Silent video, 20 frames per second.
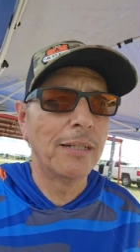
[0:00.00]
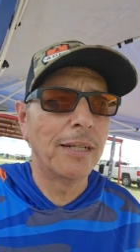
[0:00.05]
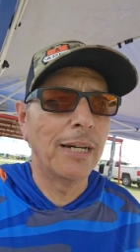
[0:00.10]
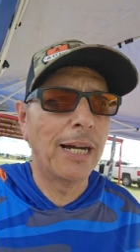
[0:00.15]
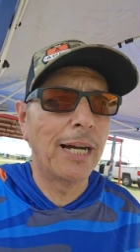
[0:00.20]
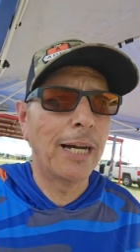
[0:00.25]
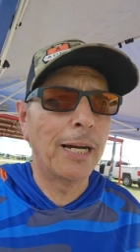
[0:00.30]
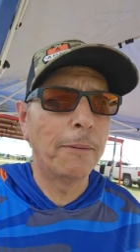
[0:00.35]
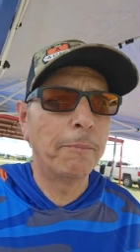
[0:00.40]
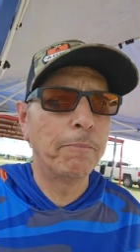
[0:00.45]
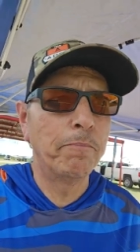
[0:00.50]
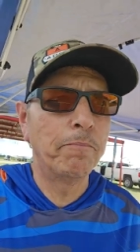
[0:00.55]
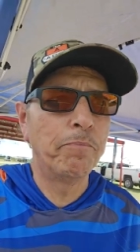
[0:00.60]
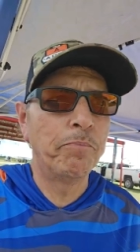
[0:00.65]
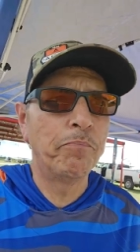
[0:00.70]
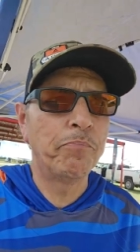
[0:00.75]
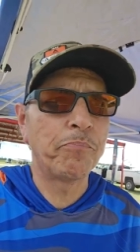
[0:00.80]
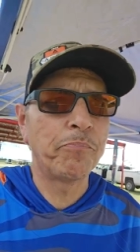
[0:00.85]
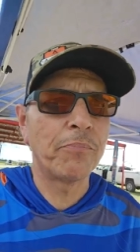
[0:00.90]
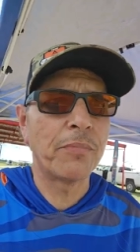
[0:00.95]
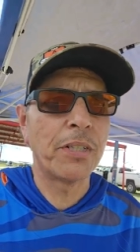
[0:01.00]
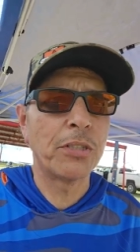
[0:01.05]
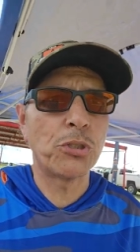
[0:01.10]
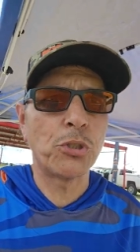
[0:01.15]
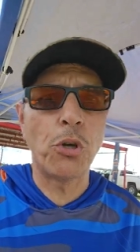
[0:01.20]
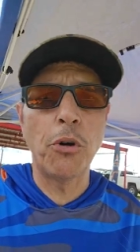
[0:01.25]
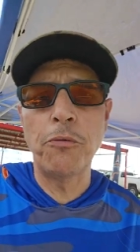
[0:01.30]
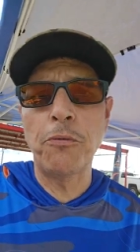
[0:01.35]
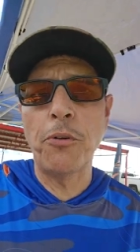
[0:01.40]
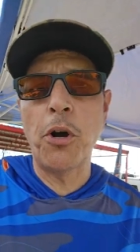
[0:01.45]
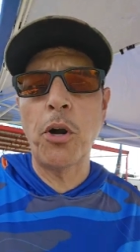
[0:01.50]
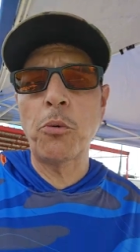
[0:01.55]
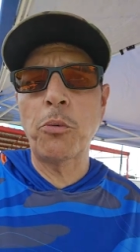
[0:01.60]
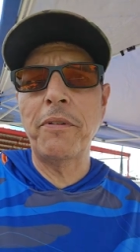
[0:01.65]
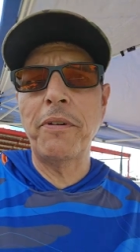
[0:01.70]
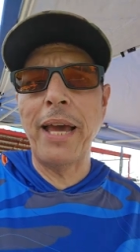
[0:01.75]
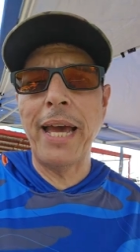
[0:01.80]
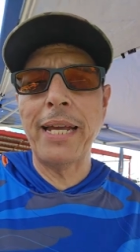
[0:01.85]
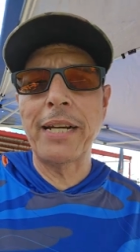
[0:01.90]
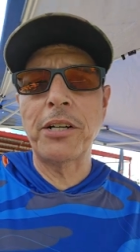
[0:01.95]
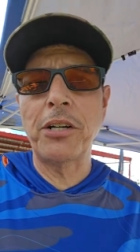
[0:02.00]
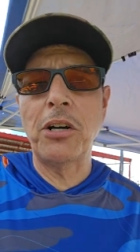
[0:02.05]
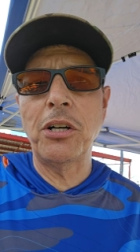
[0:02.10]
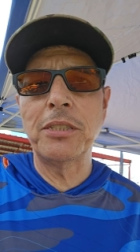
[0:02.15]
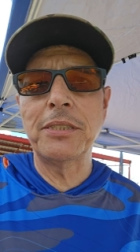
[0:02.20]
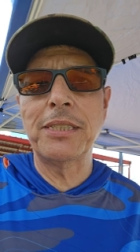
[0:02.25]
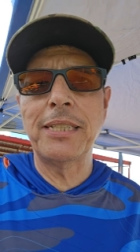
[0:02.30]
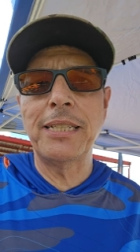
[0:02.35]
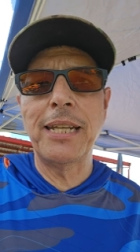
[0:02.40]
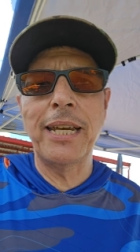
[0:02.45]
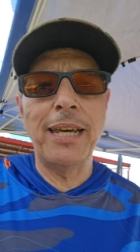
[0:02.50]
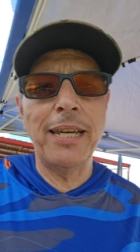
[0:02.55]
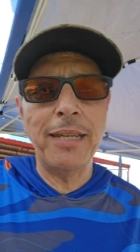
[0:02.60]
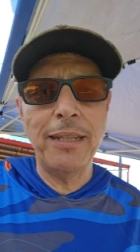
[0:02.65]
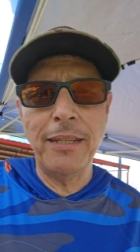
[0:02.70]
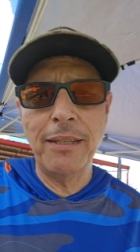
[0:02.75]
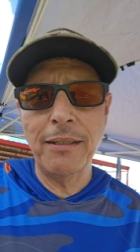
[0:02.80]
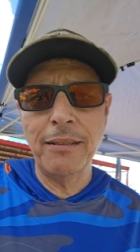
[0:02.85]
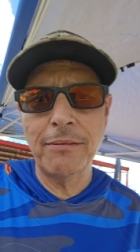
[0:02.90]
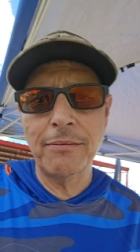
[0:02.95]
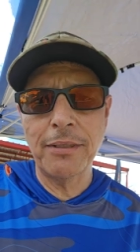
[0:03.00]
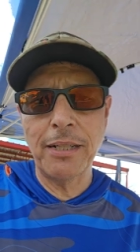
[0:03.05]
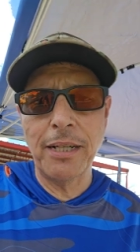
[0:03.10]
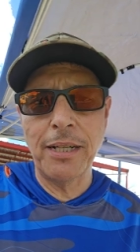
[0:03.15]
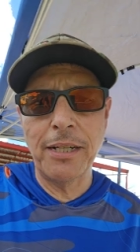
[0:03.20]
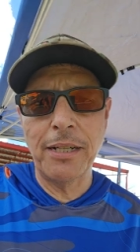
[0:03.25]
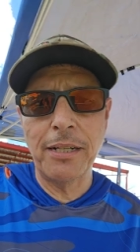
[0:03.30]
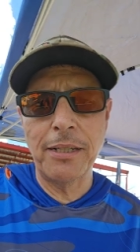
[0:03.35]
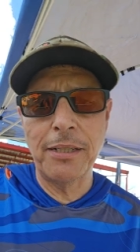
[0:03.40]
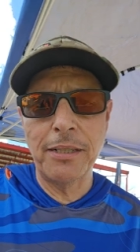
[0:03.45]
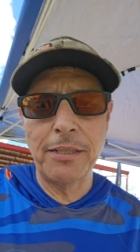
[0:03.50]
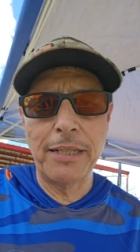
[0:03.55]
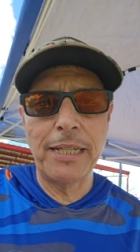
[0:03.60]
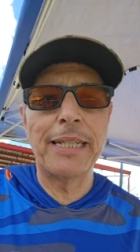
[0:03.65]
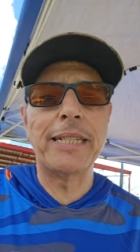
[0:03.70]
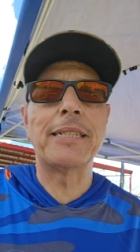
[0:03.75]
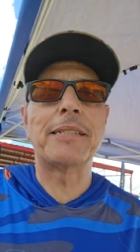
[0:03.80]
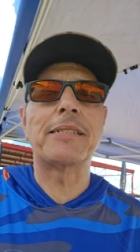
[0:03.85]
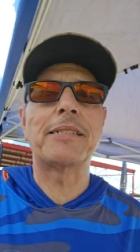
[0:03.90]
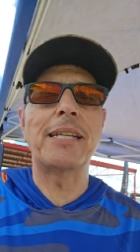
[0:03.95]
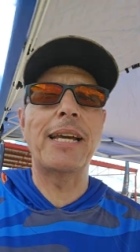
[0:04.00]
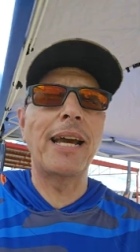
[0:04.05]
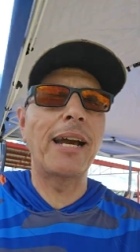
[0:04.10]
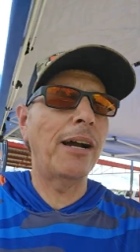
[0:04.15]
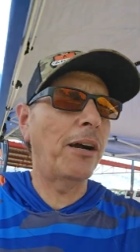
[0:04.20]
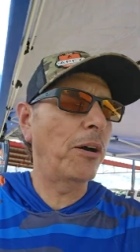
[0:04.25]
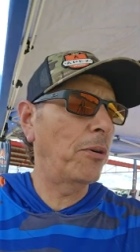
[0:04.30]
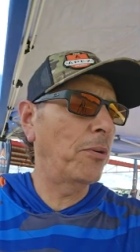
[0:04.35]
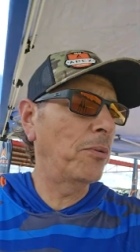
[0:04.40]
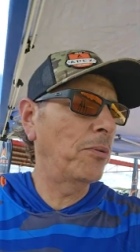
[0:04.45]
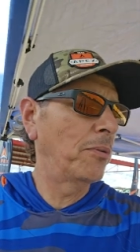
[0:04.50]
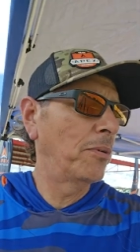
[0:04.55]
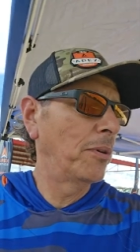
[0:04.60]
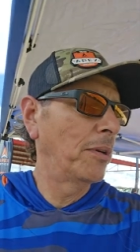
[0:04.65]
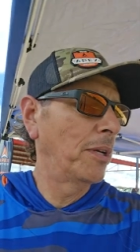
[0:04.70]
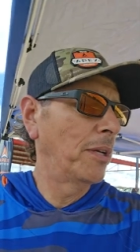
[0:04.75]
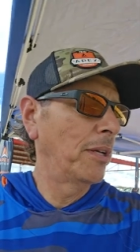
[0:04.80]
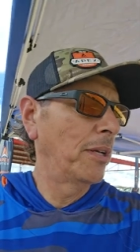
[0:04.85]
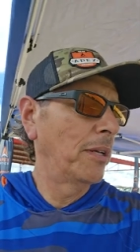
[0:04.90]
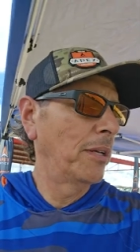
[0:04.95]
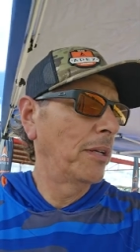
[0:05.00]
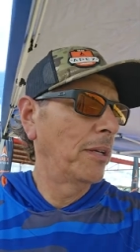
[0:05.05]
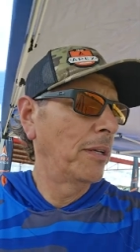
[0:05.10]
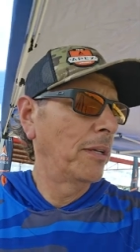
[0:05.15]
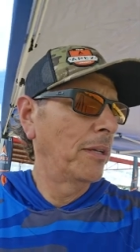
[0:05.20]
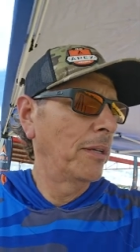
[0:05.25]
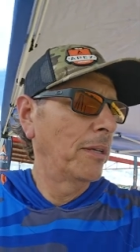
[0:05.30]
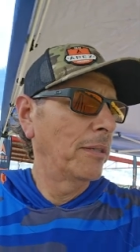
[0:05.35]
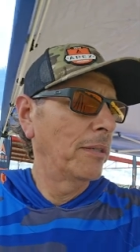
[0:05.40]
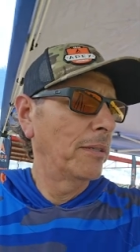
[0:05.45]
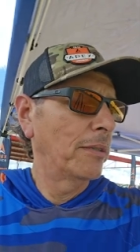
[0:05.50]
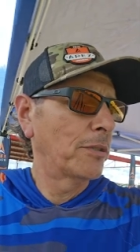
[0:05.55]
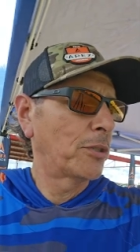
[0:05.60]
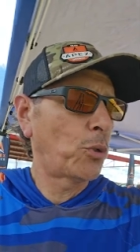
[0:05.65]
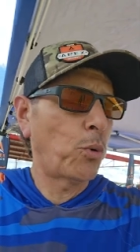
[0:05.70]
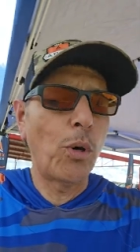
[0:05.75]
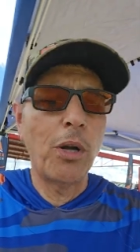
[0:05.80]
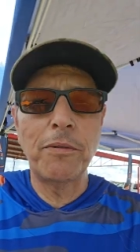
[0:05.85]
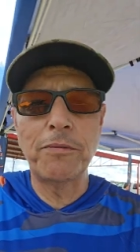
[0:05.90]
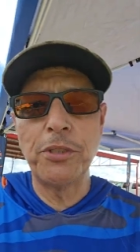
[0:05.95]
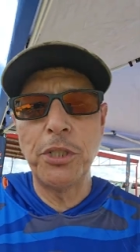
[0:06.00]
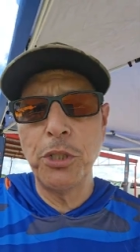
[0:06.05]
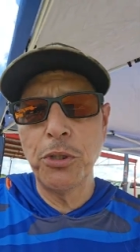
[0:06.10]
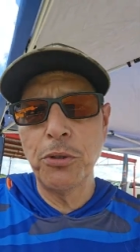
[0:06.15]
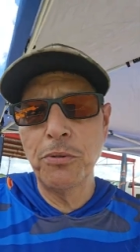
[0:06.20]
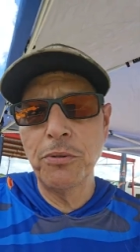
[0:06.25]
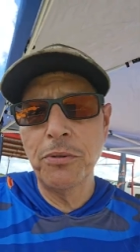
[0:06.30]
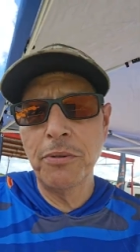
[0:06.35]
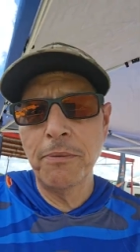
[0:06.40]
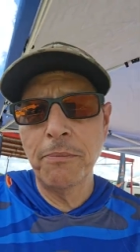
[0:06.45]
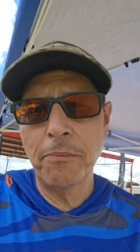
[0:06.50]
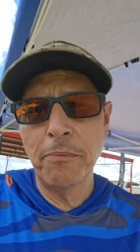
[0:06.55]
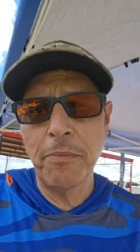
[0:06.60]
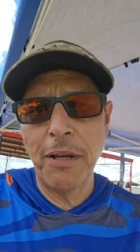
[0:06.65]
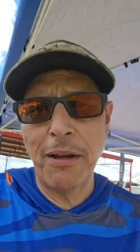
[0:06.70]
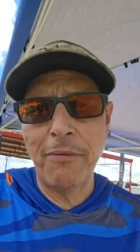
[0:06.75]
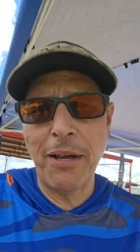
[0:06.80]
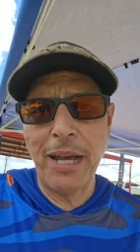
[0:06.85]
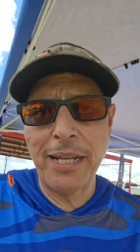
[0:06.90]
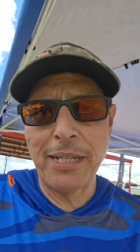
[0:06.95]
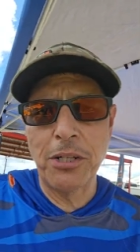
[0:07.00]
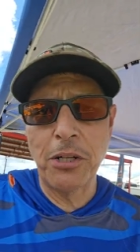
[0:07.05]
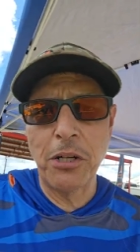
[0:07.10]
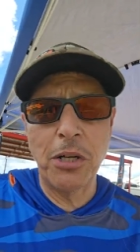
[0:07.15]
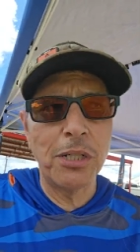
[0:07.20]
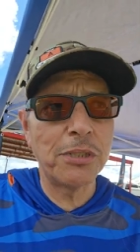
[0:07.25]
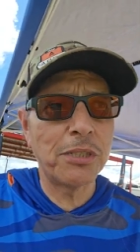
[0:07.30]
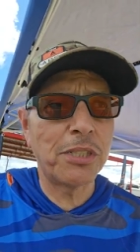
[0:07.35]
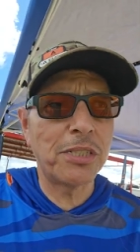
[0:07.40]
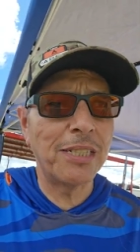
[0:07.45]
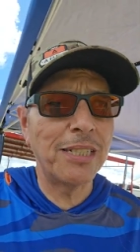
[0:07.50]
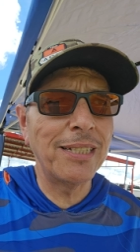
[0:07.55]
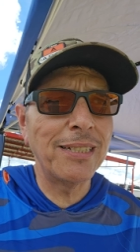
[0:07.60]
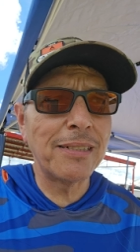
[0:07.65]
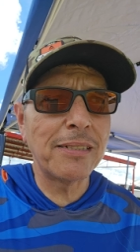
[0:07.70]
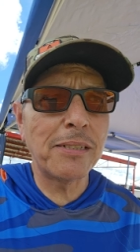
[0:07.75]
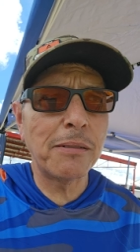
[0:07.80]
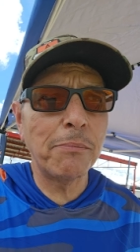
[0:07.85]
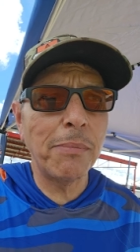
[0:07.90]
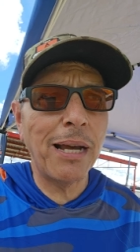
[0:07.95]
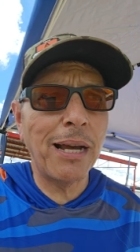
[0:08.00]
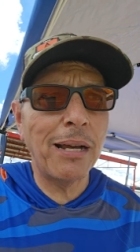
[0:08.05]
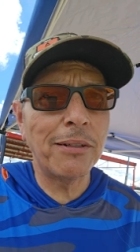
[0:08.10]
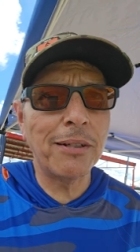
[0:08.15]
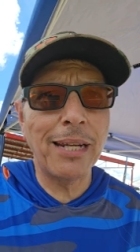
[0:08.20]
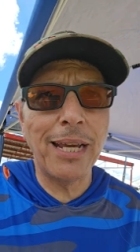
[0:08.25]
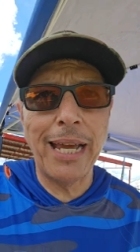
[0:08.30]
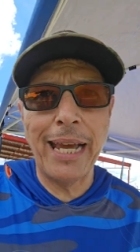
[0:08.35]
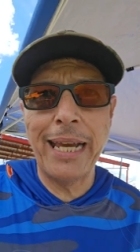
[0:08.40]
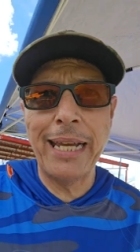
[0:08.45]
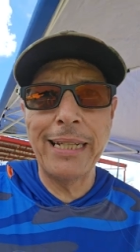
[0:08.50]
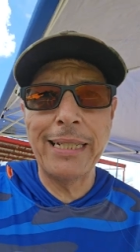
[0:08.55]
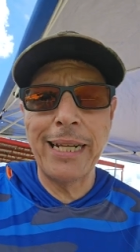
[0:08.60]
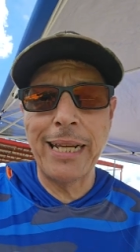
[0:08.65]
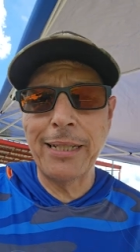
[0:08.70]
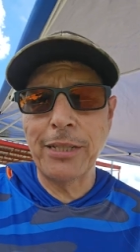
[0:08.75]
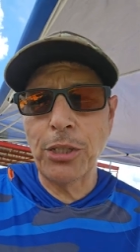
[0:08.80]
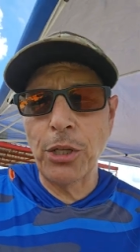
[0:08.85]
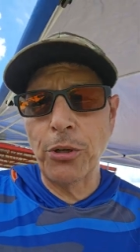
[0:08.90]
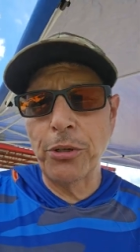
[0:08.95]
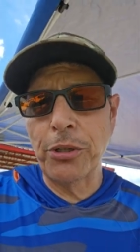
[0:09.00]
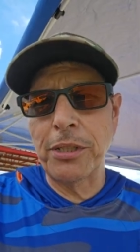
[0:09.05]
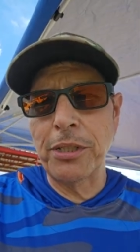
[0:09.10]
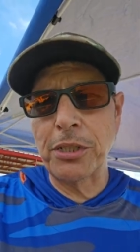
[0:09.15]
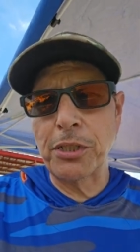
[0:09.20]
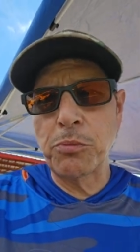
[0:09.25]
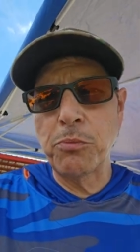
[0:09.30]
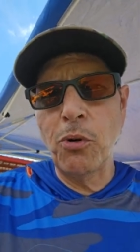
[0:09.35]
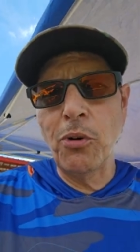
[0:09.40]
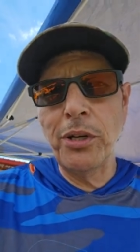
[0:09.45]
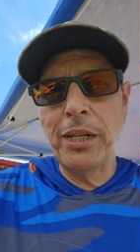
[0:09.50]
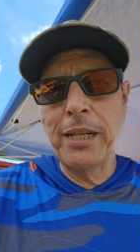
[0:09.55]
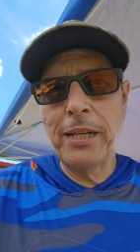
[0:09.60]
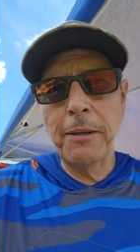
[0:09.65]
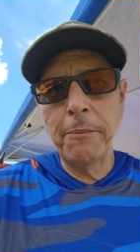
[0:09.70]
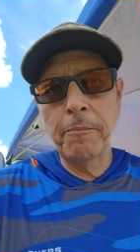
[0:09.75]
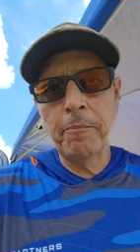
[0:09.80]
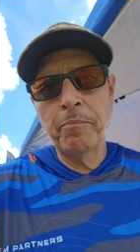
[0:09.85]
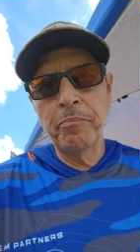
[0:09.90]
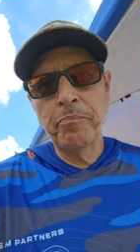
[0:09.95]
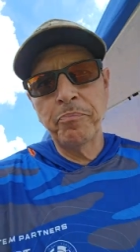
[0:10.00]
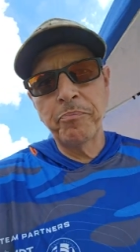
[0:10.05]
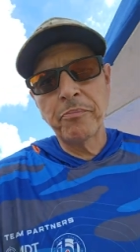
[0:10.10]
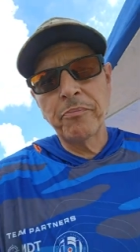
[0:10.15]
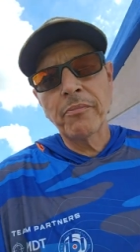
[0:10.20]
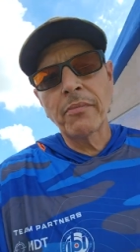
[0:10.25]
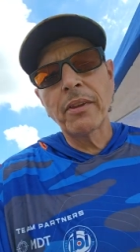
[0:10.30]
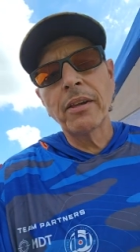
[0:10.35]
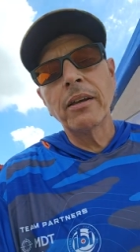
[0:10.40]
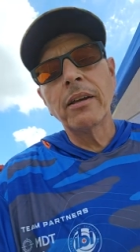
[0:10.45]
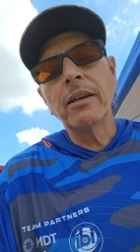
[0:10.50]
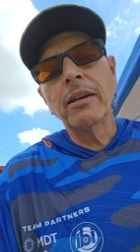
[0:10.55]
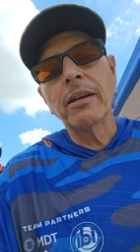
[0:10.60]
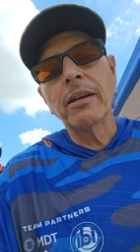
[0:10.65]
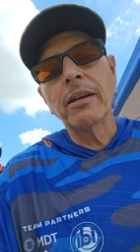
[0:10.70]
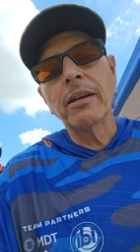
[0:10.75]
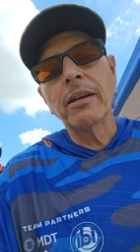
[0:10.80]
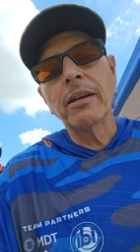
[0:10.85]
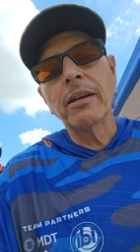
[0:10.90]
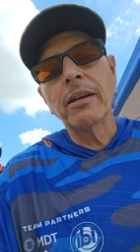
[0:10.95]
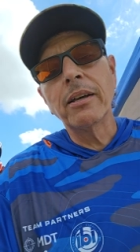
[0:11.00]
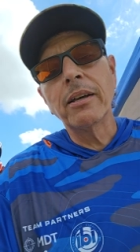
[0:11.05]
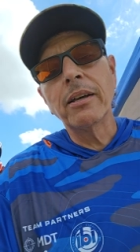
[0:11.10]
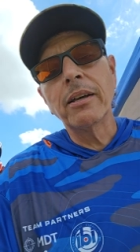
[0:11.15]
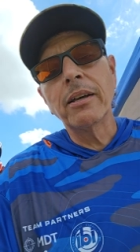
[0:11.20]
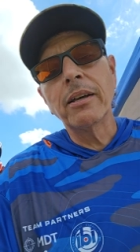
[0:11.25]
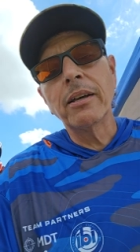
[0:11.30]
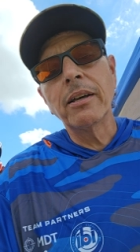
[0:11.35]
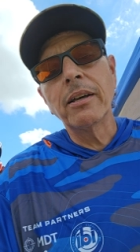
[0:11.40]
Um, so far, we've had it on today. Uh, it is now 12 noon. I've had it on since about 8, 8.30 this morning. And uh, let me